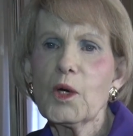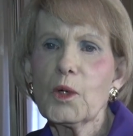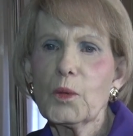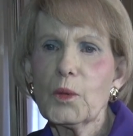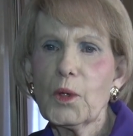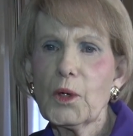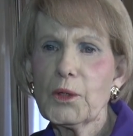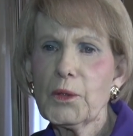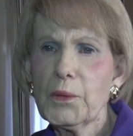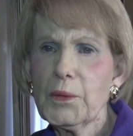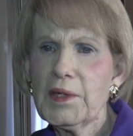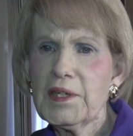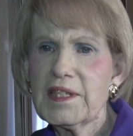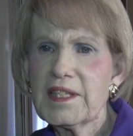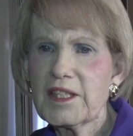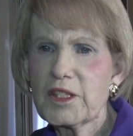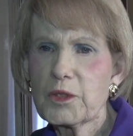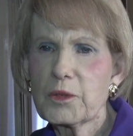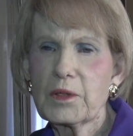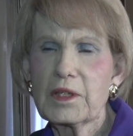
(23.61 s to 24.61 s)
Rotary
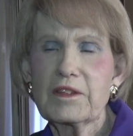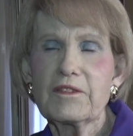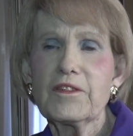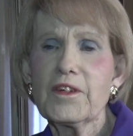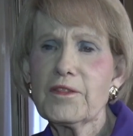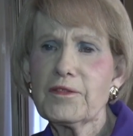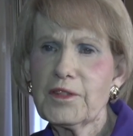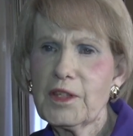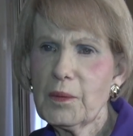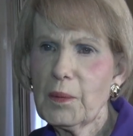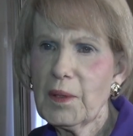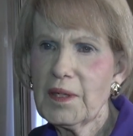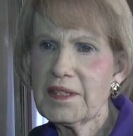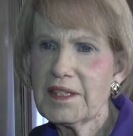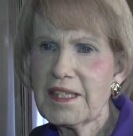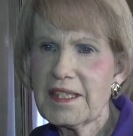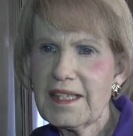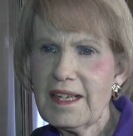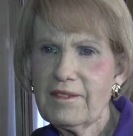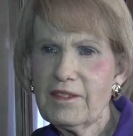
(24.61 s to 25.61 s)
District
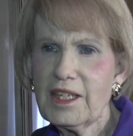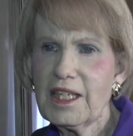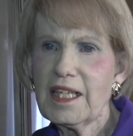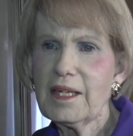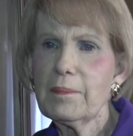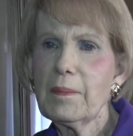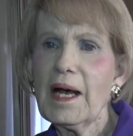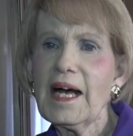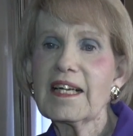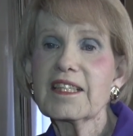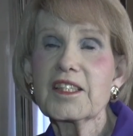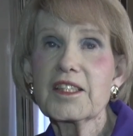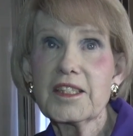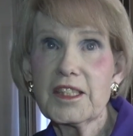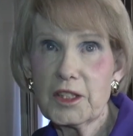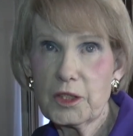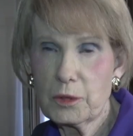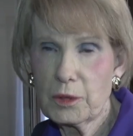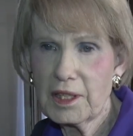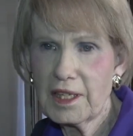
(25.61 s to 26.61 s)
5170 past
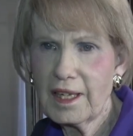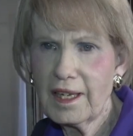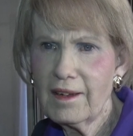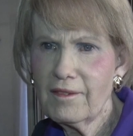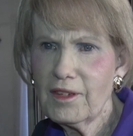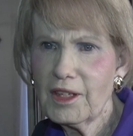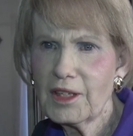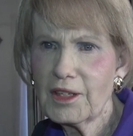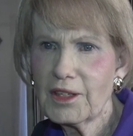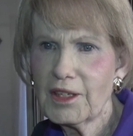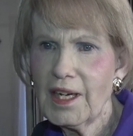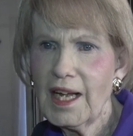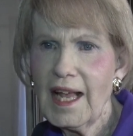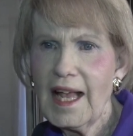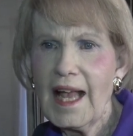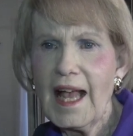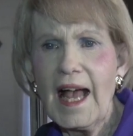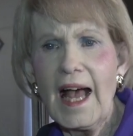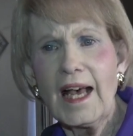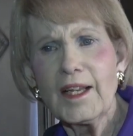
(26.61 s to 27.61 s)
district governor
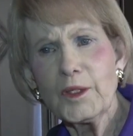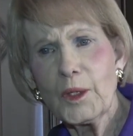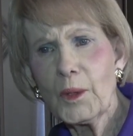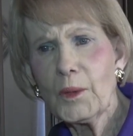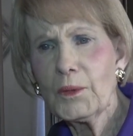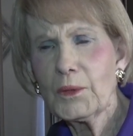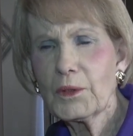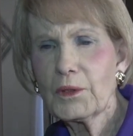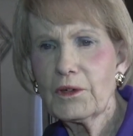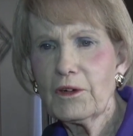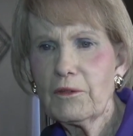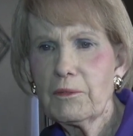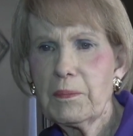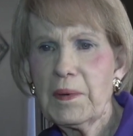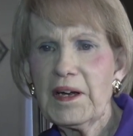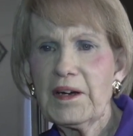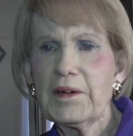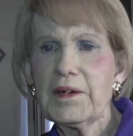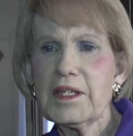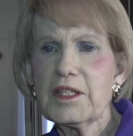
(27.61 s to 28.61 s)
and owner of
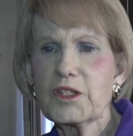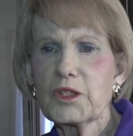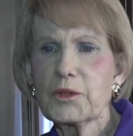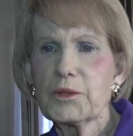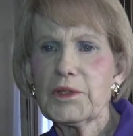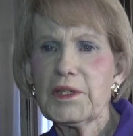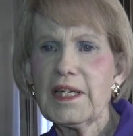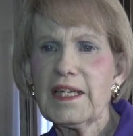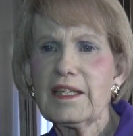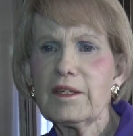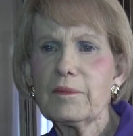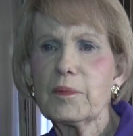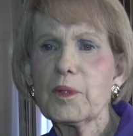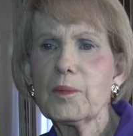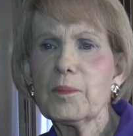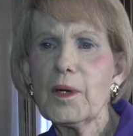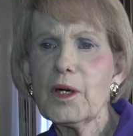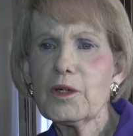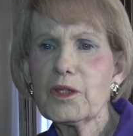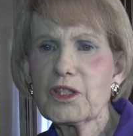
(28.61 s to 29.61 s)
Perry's Creative
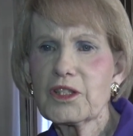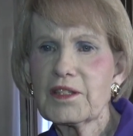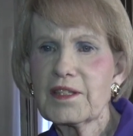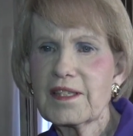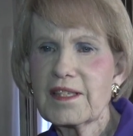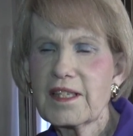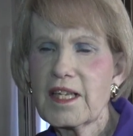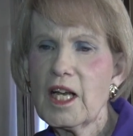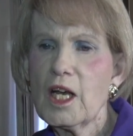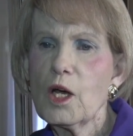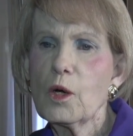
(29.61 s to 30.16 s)
Promotions,